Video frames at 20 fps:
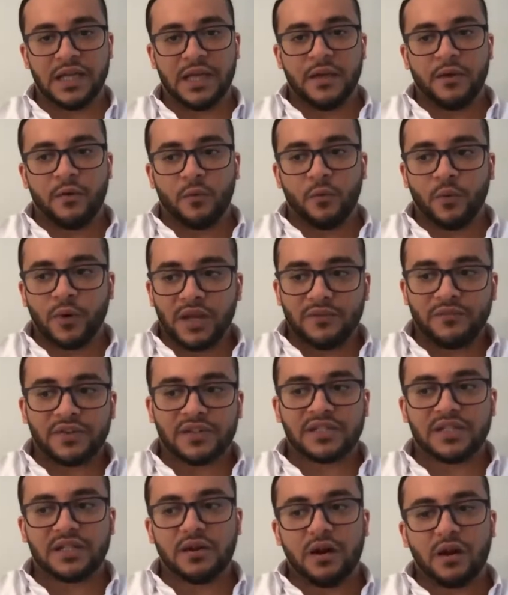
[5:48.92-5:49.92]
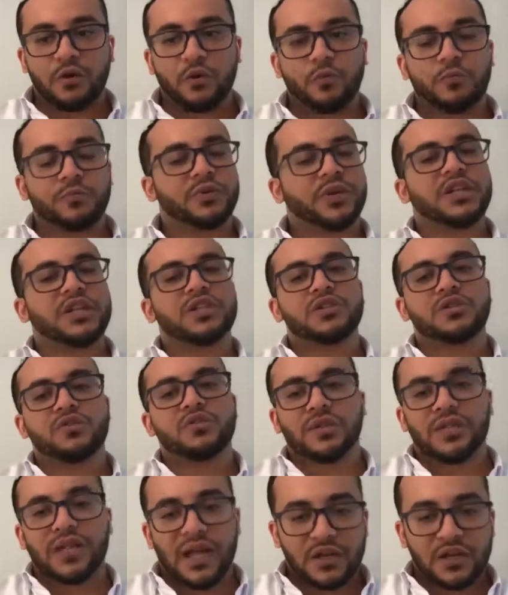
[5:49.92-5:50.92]
Wherever there are operations
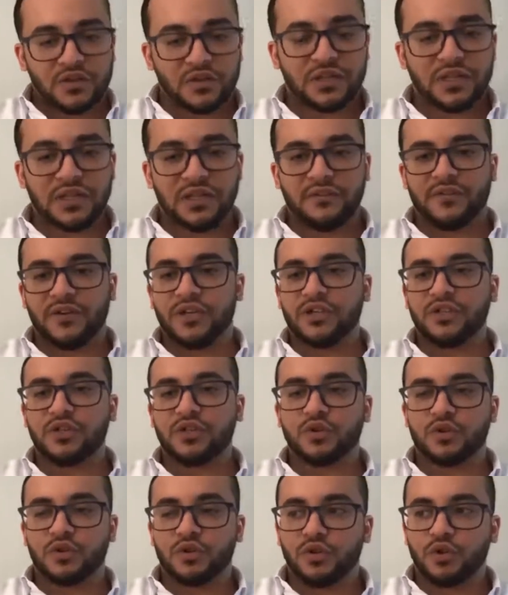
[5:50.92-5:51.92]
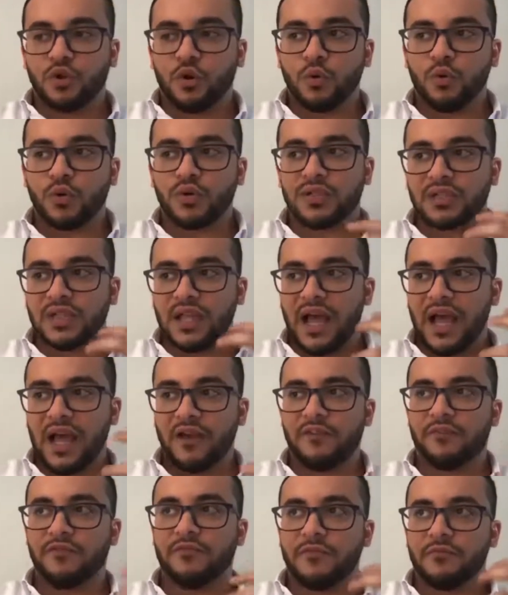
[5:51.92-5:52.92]
on cash on delivery, you always
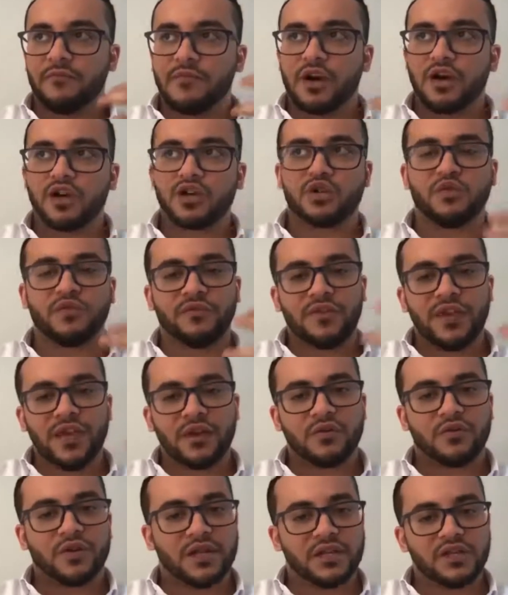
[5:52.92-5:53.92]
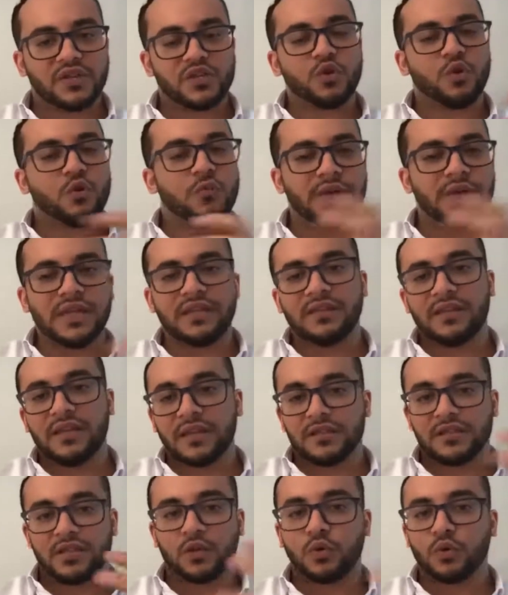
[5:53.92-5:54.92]
have margin of error in so many
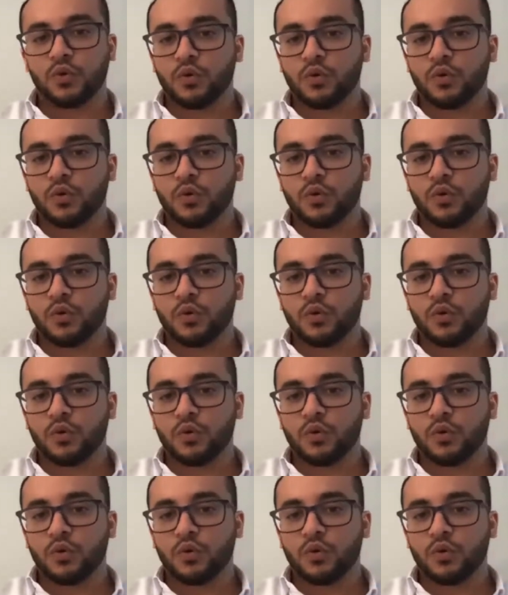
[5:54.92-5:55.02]
things that could